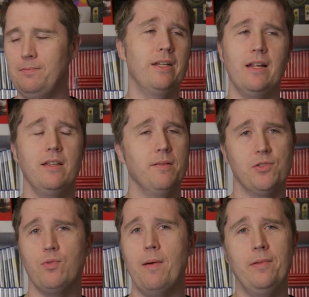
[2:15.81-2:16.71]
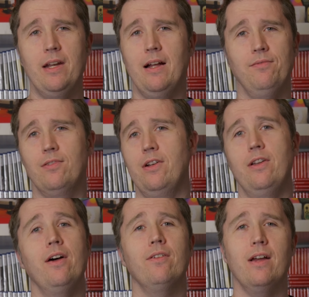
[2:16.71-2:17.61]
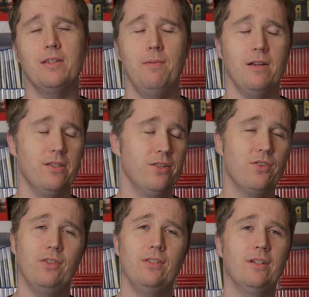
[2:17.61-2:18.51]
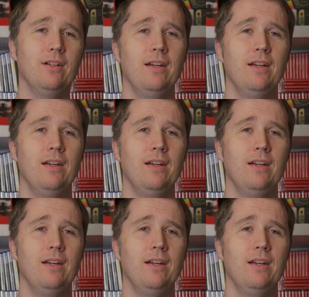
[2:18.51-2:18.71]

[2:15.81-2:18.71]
and he ended up swapping it out for another Xbox controller.